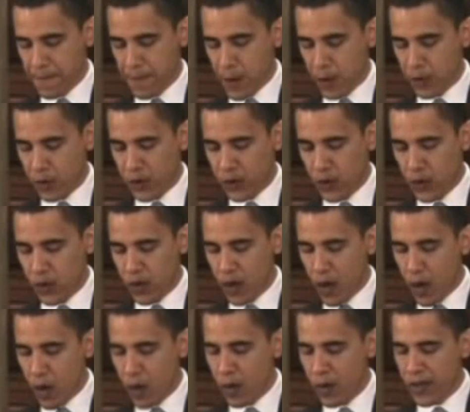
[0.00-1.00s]
Those
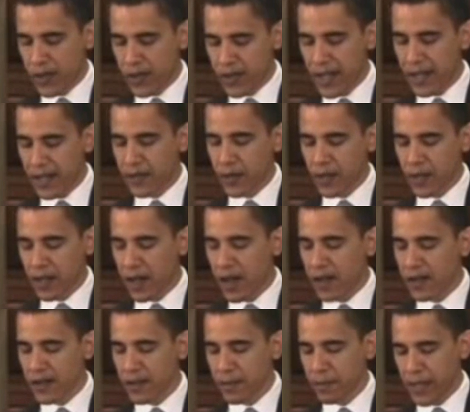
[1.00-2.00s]
who know the
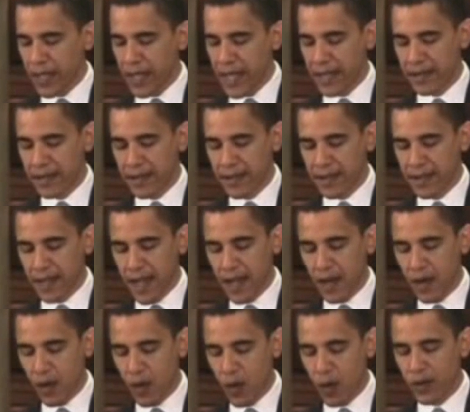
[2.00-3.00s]
central and awesome place
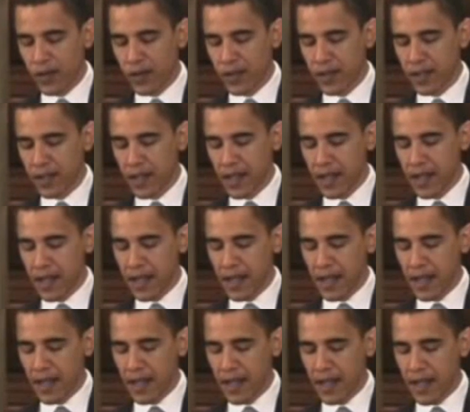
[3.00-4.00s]
that God holds
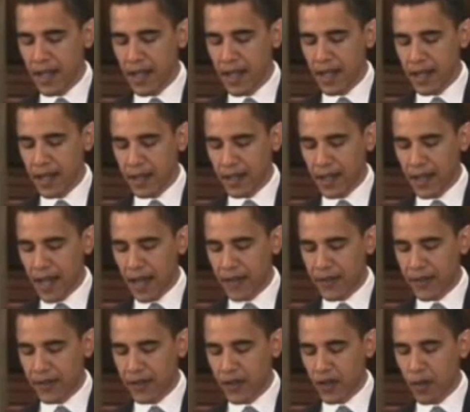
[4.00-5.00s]
in the
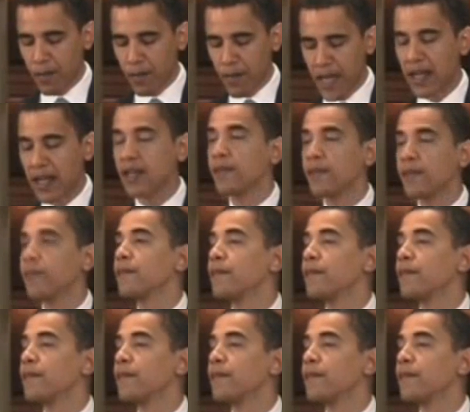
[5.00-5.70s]
lives of so many,